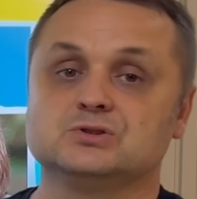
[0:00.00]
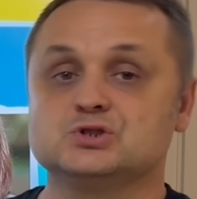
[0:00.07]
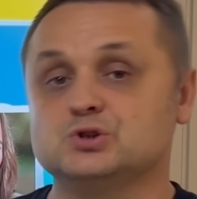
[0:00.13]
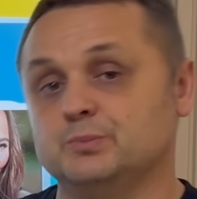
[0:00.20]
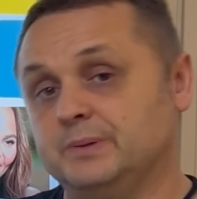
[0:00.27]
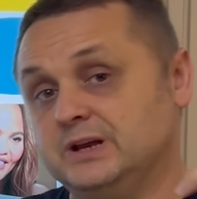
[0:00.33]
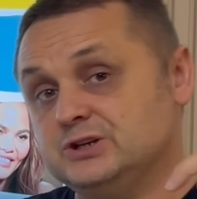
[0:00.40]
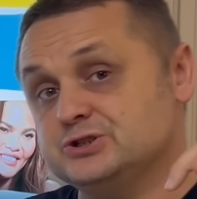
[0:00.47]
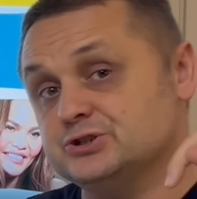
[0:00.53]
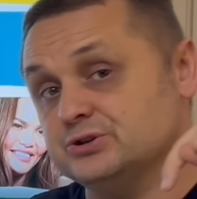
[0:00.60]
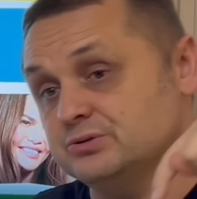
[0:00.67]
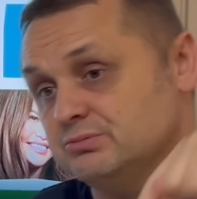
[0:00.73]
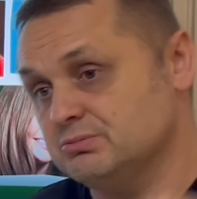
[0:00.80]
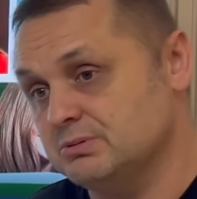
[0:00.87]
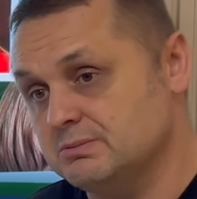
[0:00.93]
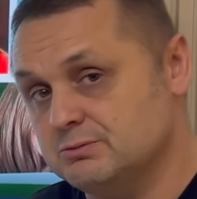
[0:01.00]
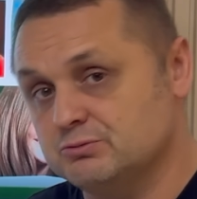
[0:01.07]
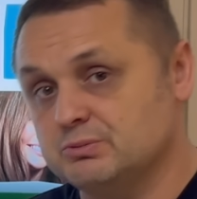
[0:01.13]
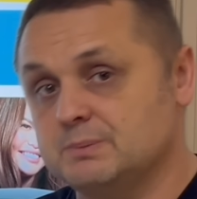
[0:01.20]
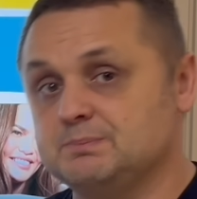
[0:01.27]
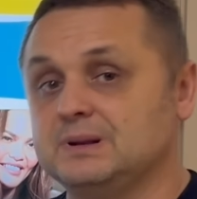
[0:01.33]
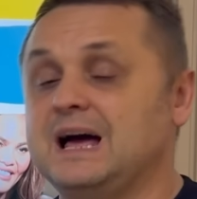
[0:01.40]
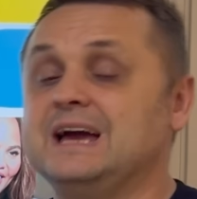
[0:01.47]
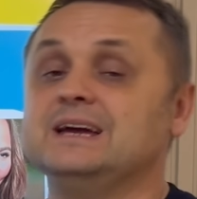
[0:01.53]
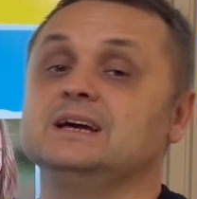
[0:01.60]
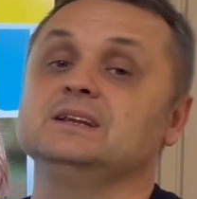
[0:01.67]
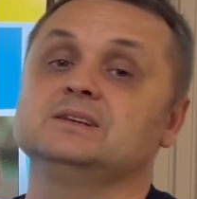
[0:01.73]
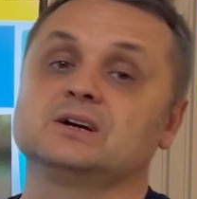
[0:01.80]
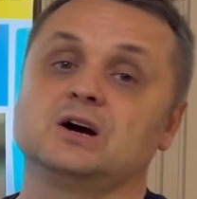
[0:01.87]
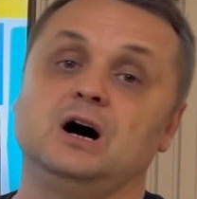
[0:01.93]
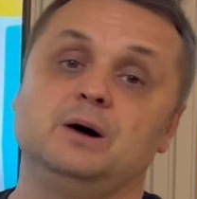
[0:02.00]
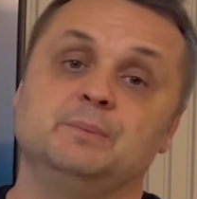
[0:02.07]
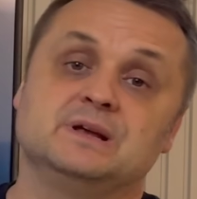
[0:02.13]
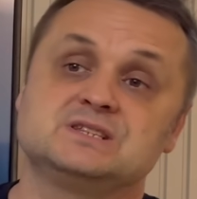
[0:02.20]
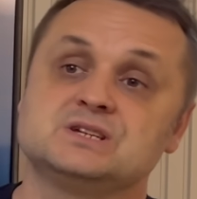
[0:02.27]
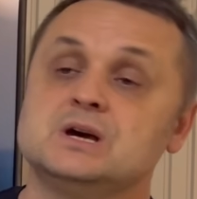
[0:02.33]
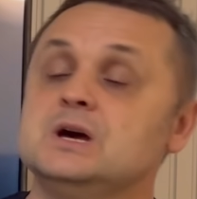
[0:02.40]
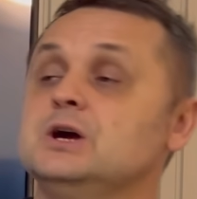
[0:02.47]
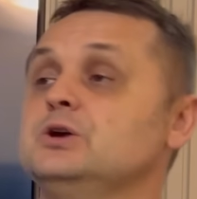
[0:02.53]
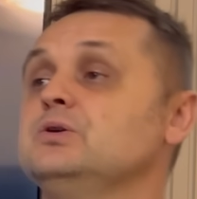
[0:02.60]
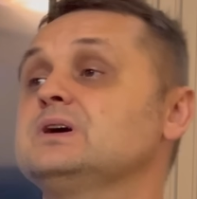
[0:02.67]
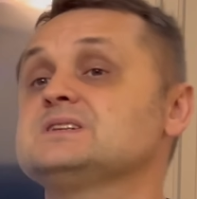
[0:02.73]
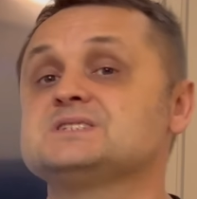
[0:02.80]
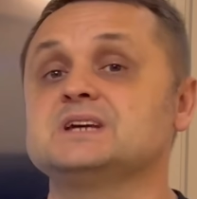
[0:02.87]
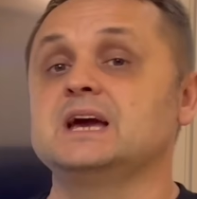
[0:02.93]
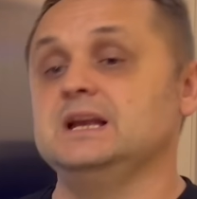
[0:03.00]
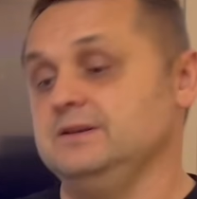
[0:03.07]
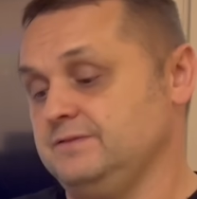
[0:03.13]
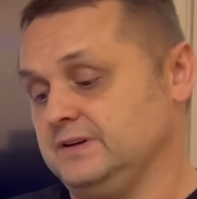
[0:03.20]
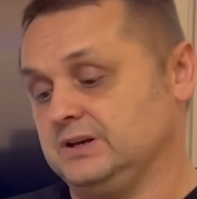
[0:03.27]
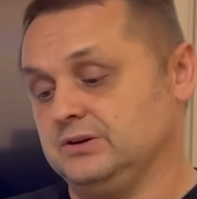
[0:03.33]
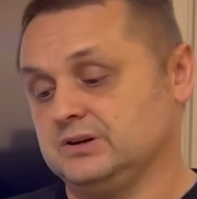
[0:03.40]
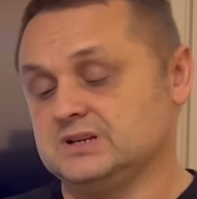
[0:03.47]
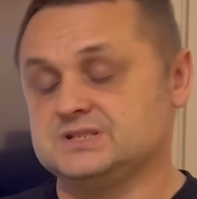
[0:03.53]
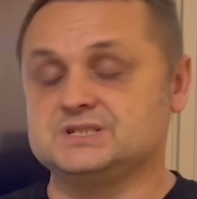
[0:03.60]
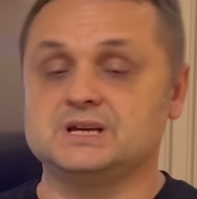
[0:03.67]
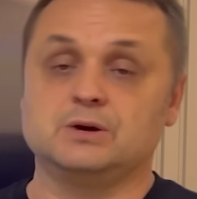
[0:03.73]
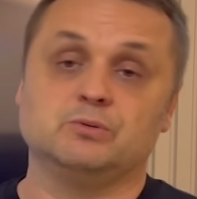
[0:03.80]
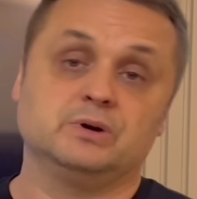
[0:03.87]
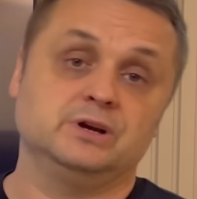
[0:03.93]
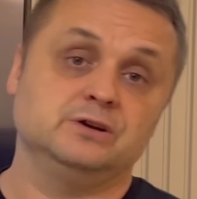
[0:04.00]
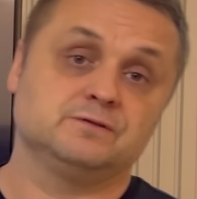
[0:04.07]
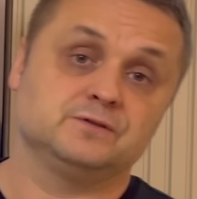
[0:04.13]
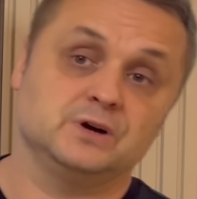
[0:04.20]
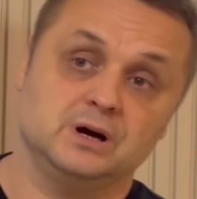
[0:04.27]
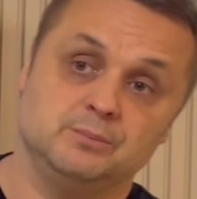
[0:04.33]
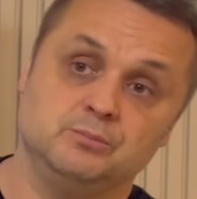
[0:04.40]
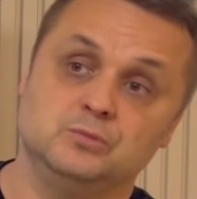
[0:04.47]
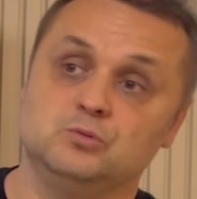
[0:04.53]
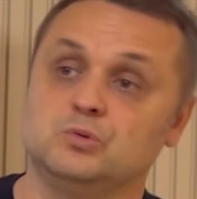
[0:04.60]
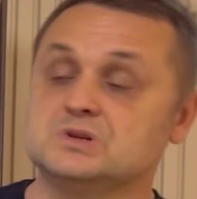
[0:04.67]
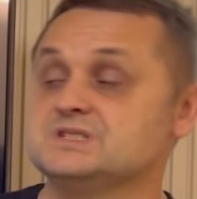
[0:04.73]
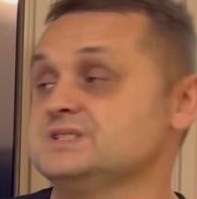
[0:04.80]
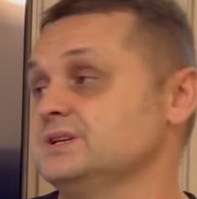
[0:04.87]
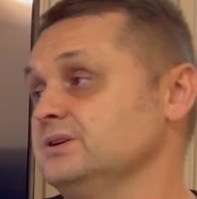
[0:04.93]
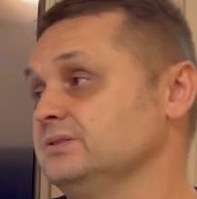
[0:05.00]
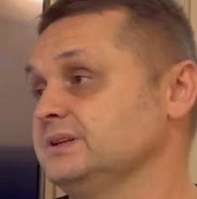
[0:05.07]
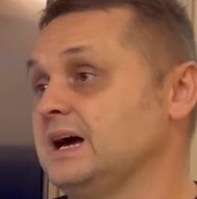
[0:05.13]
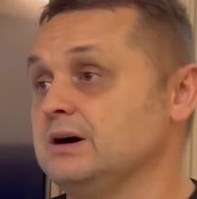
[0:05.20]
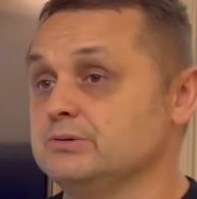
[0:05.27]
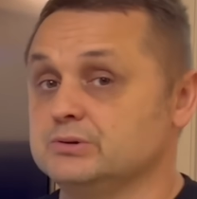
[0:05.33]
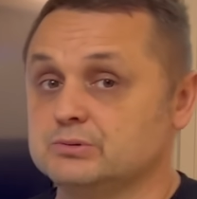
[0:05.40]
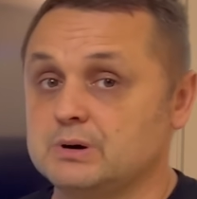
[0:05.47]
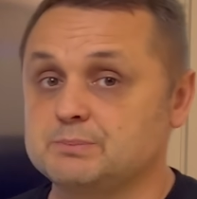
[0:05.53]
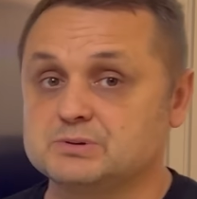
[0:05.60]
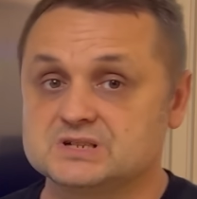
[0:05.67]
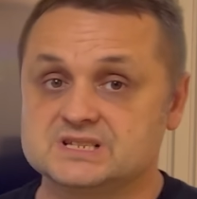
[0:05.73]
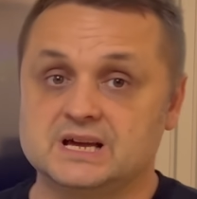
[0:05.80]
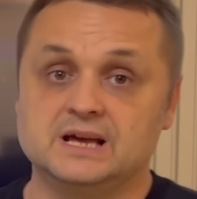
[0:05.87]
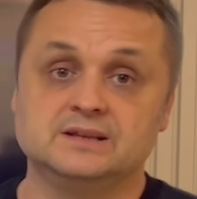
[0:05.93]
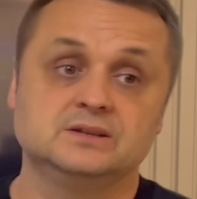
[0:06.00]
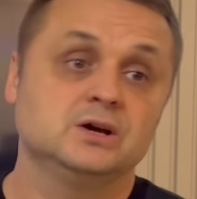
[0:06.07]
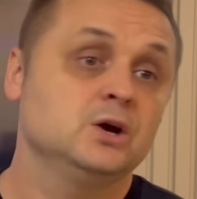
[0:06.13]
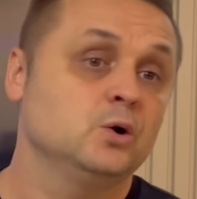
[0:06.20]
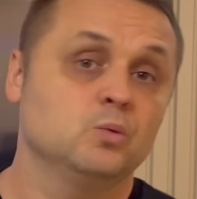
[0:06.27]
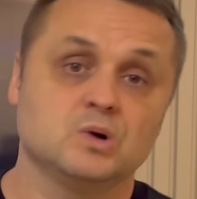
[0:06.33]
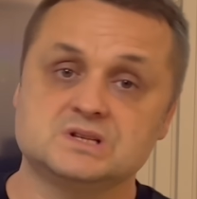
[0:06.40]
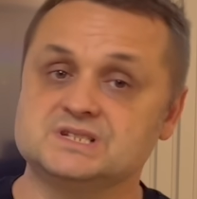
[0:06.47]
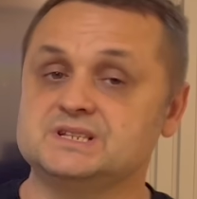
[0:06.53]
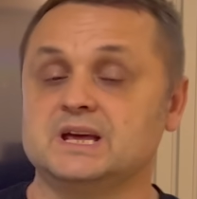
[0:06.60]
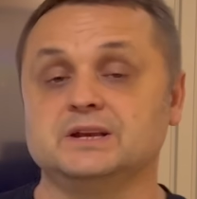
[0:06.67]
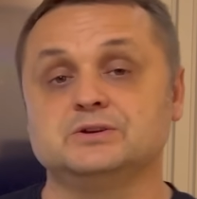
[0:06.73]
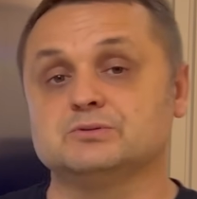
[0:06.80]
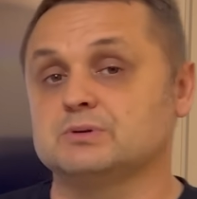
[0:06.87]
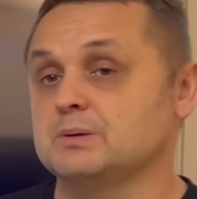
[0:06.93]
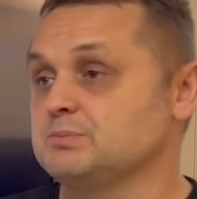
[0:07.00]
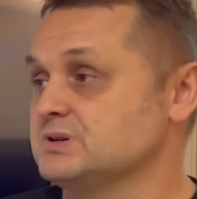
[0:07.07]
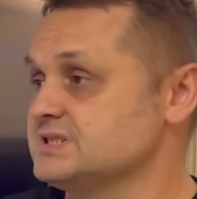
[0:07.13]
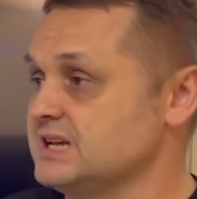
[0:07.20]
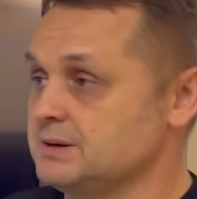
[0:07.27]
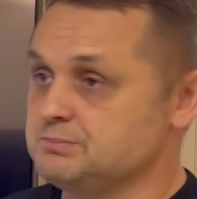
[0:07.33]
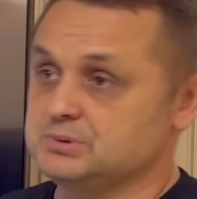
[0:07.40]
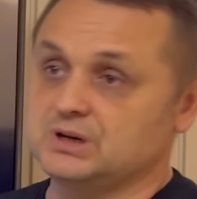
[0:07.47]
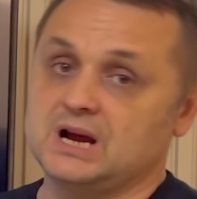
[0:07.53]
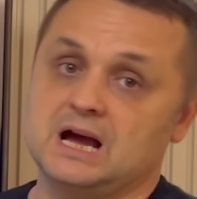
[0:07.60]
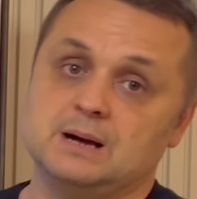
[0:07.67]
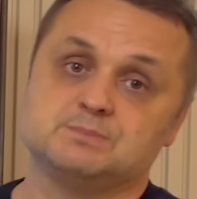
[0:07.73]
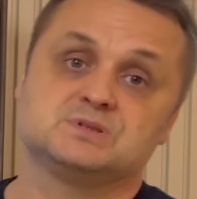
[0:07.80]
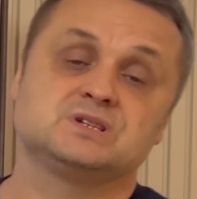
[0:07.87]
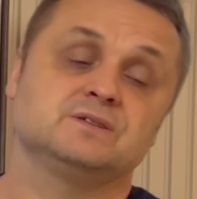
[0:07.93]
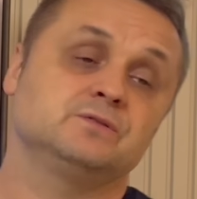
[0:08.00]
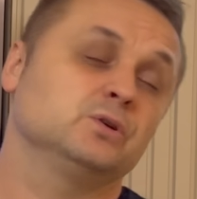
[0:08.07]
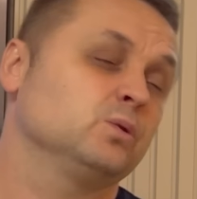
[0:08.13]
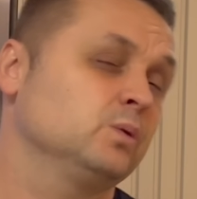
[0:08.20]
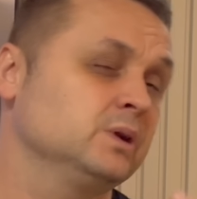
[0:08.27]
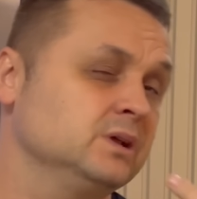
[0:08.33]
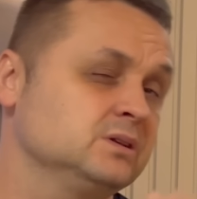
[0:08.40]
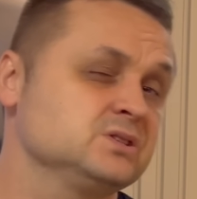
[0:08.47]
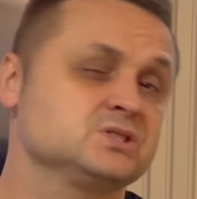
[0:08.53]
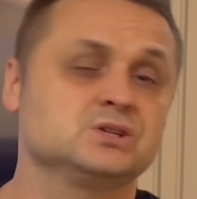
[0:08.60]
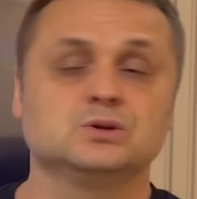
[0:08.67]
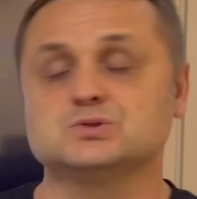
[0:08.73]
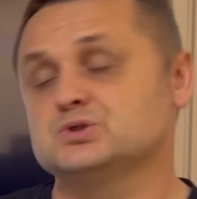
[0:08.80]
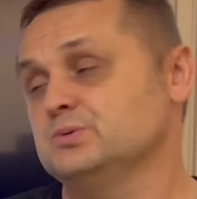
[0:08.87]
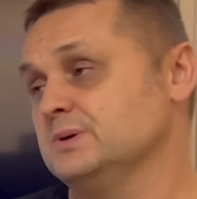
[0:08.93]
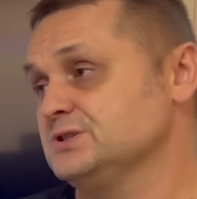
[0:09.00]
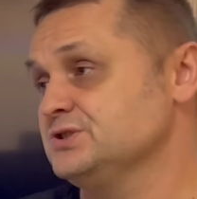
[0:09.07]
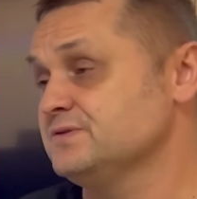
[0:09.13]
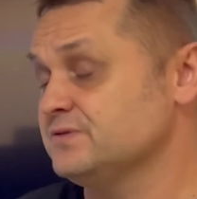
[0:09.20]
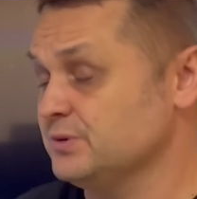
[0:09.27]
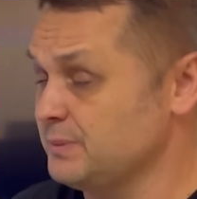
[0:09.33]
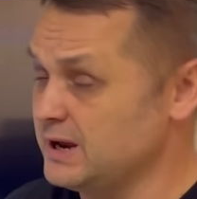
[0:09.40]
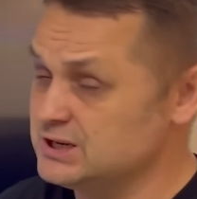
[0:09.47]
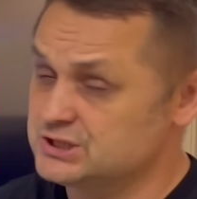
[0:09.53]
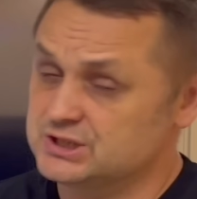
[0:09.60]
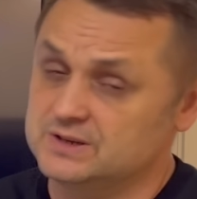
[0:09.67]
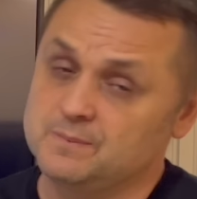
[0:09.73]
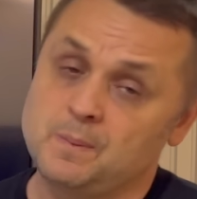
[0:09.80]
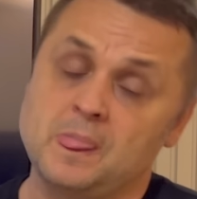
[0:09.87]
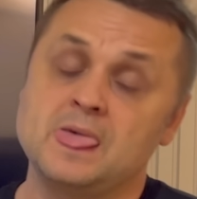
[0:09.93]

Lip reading: So make sure you reply in the comments. You can say anything. You can say where you're from, what city and town you represent, what state you represent, perhaps, if you don't want to disclose too much information.